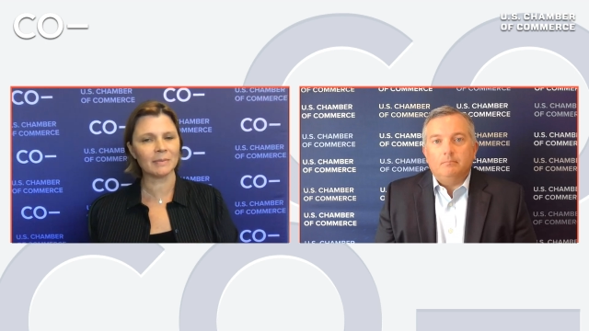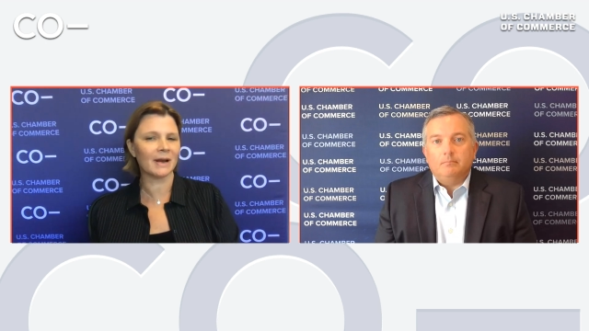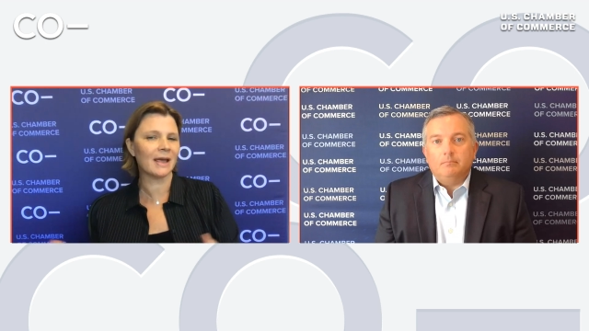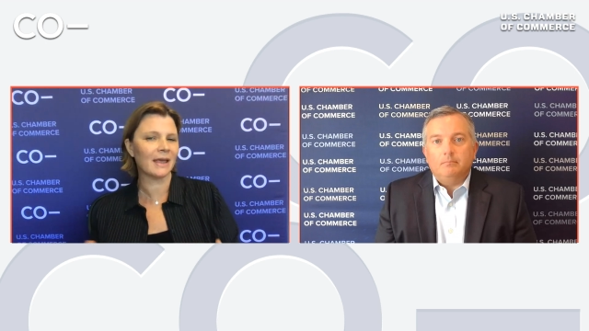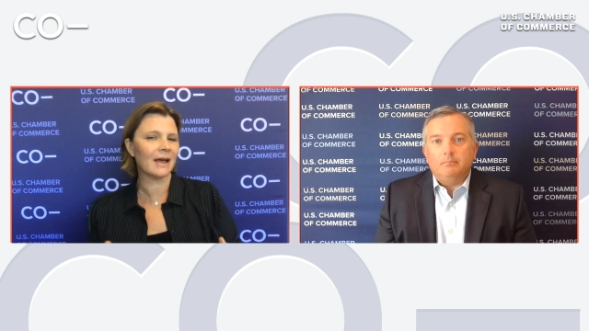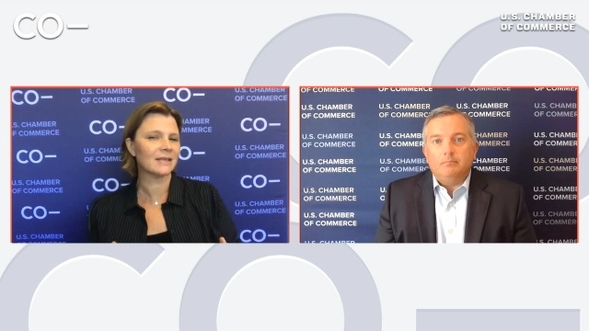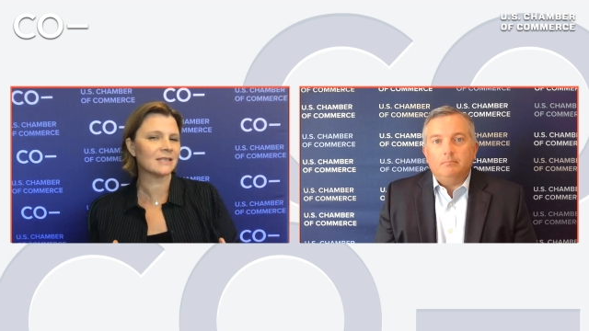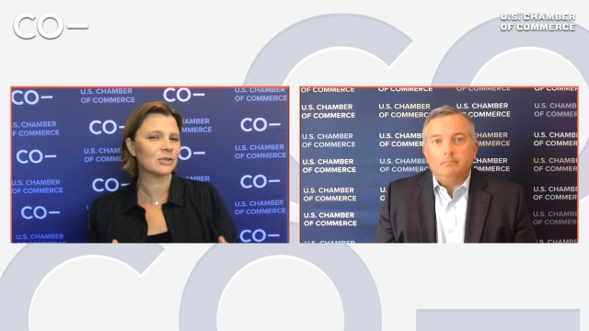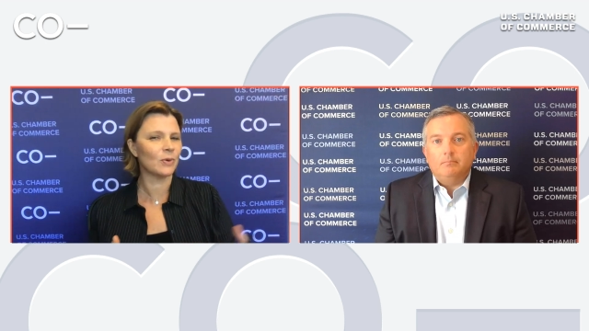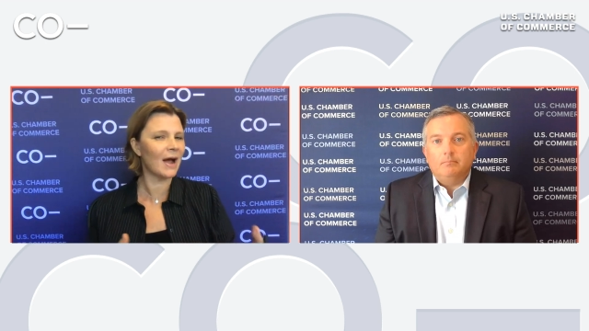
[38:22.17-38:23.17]
Speaker 1: but I
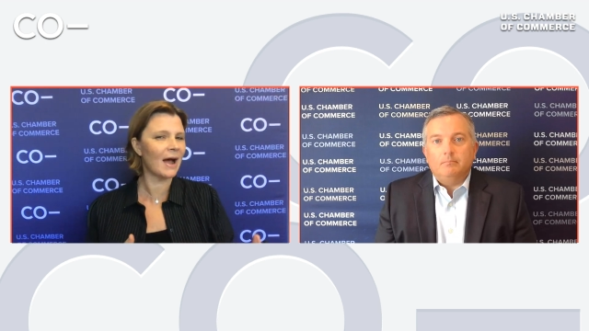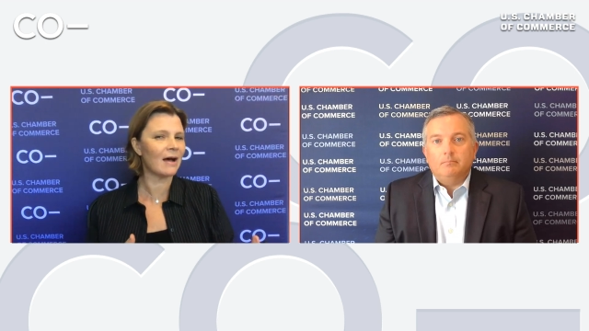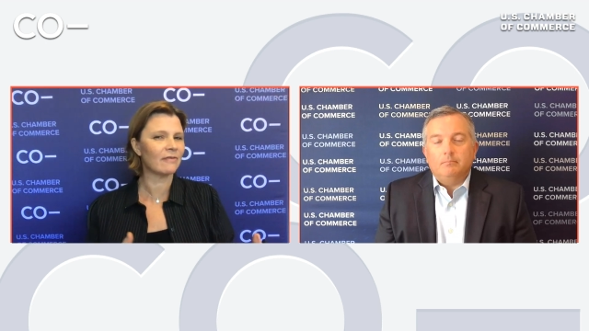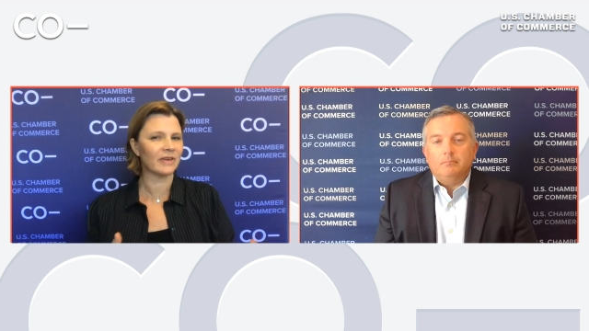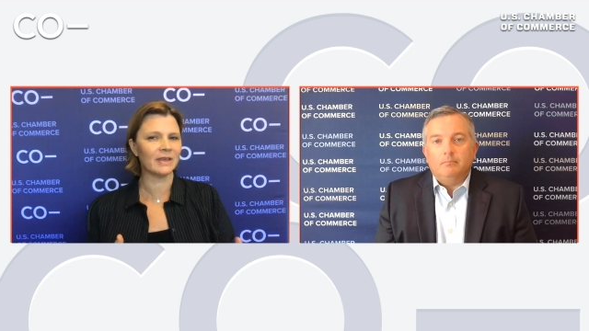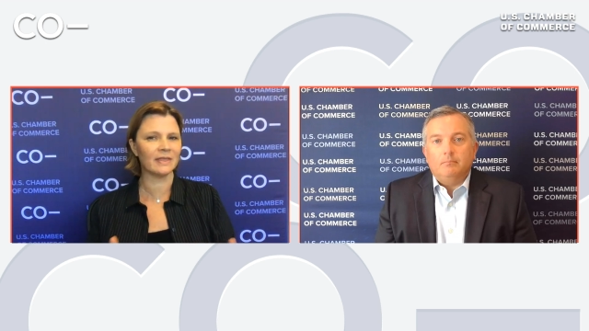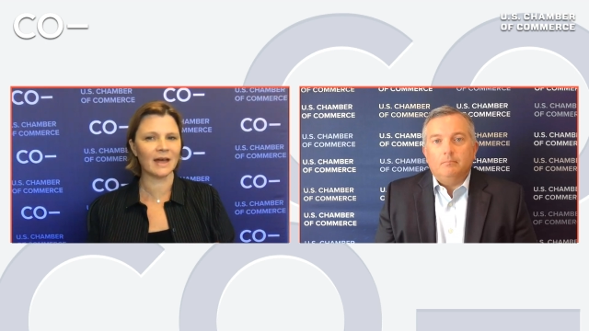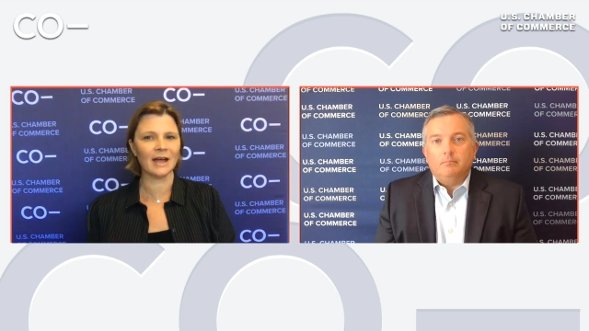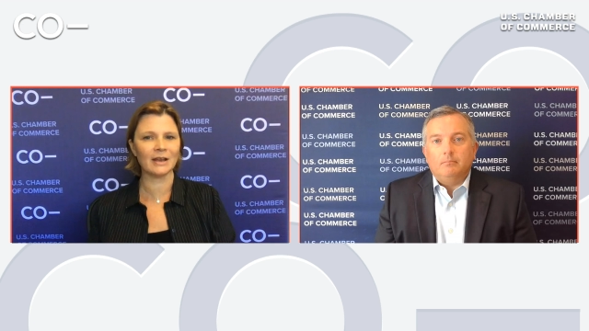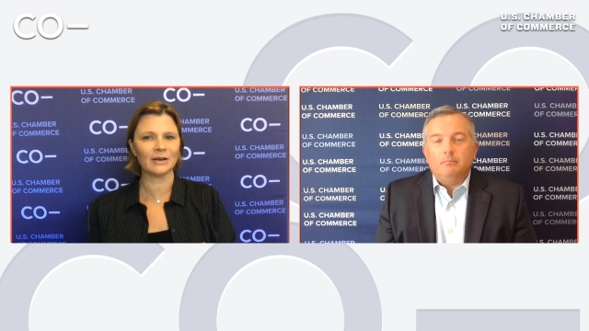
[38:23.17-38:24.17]
guess you have in
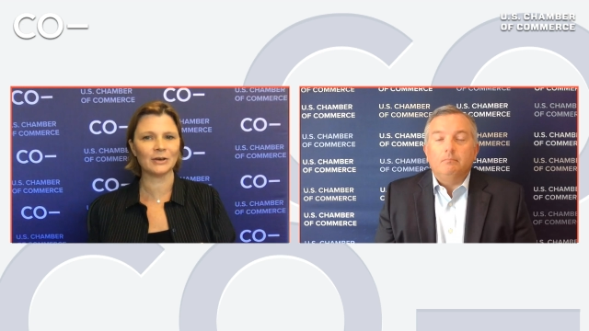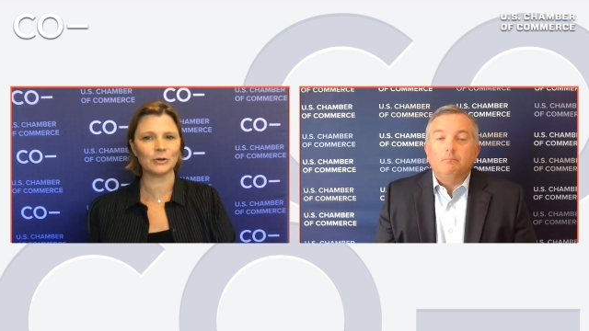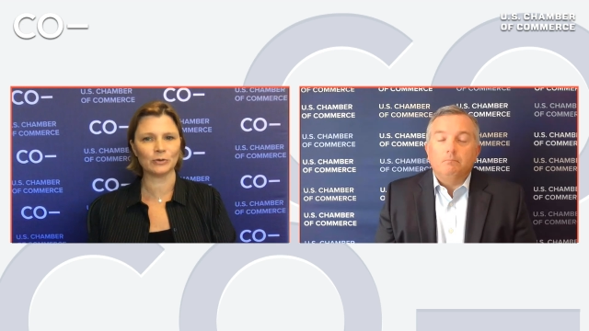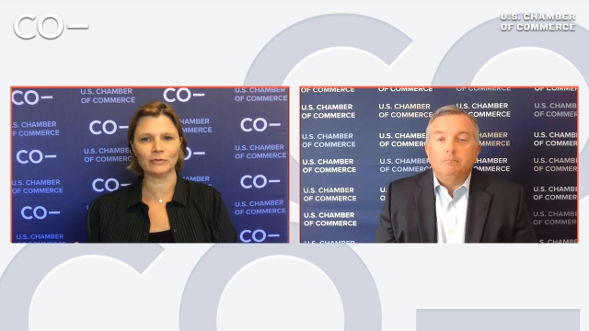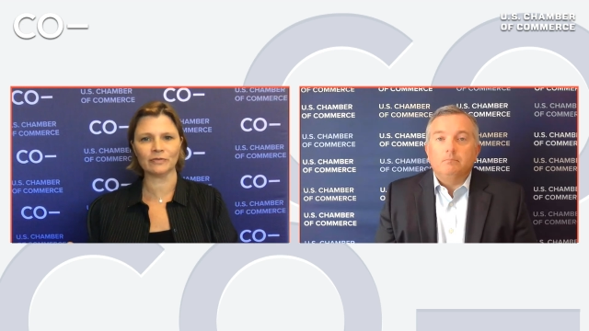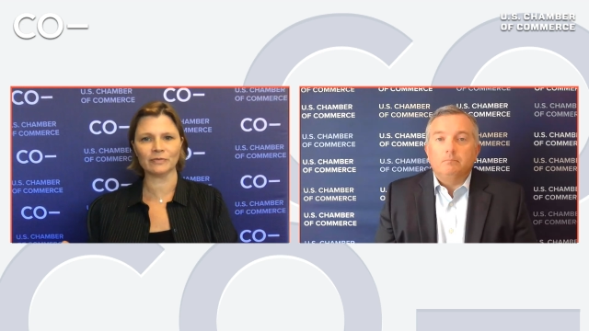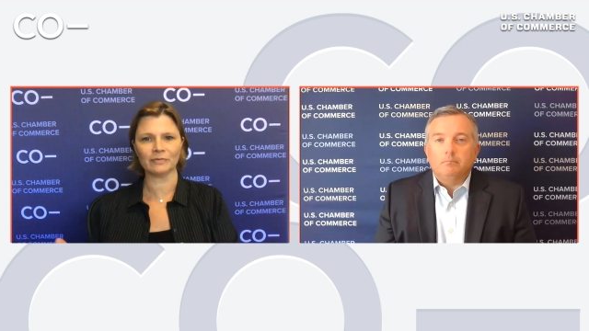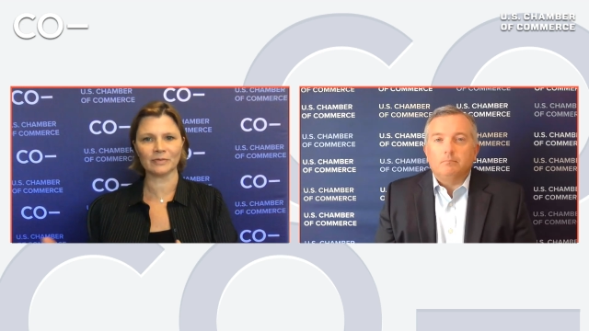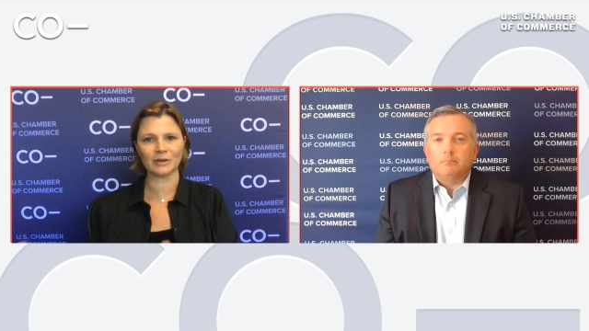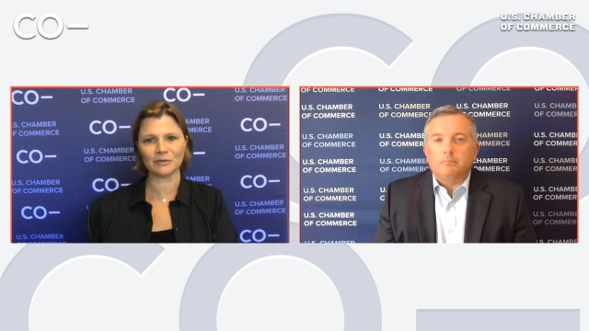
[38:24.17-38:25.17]
that you've
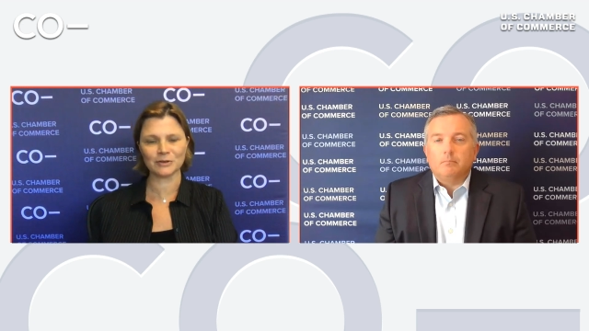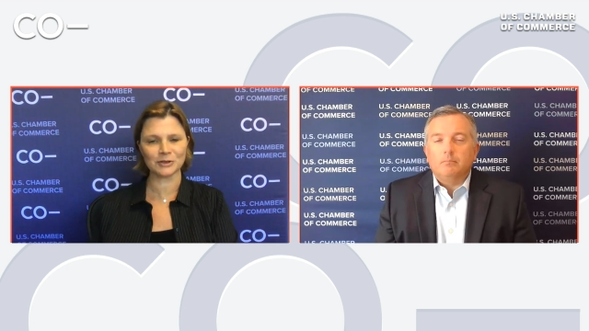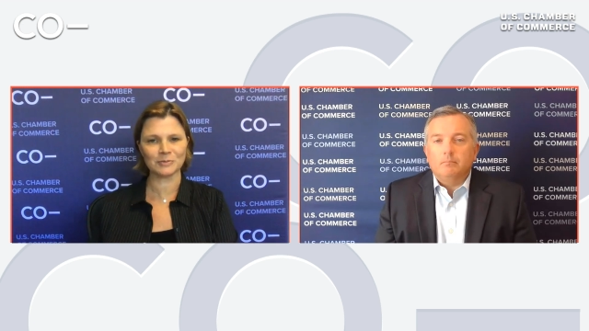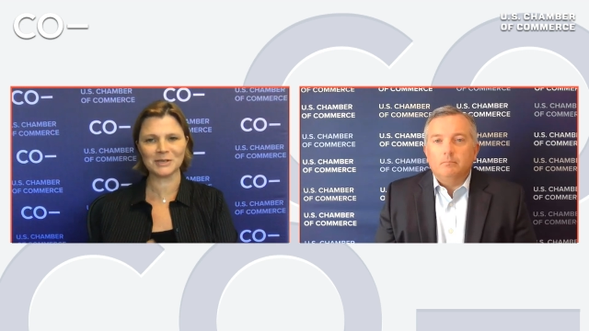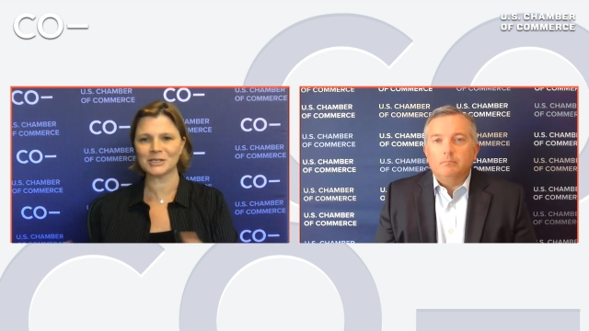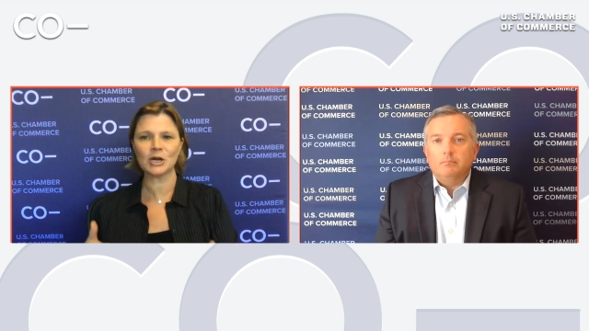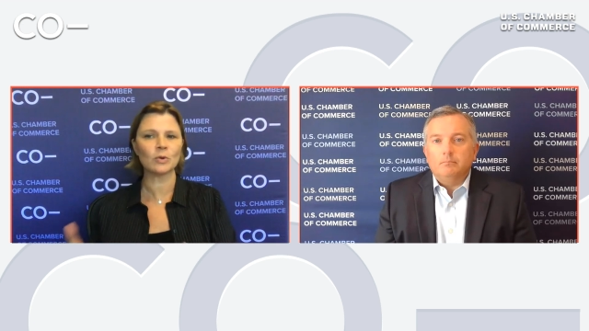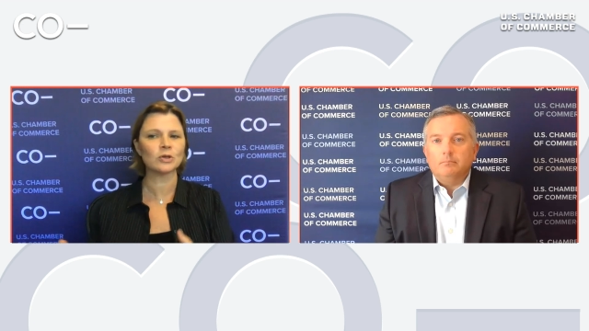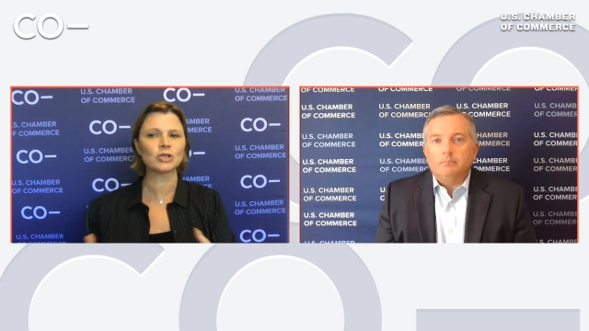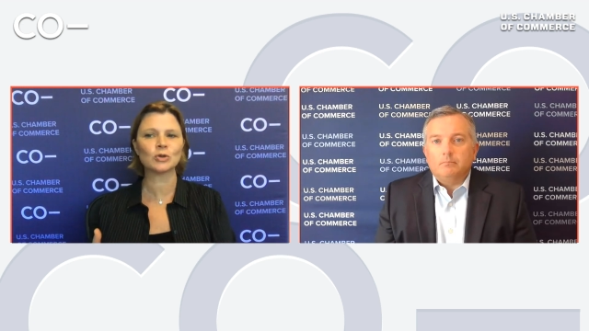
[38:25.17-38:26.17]
they've used their P T
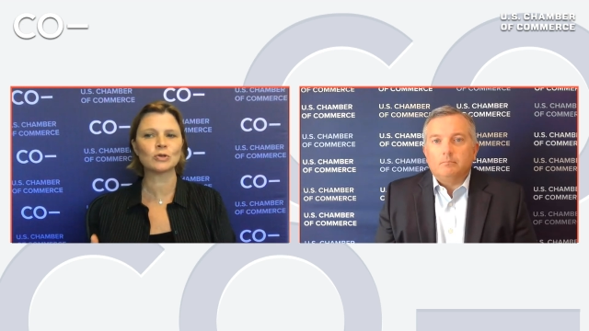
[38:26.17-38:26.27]
O. So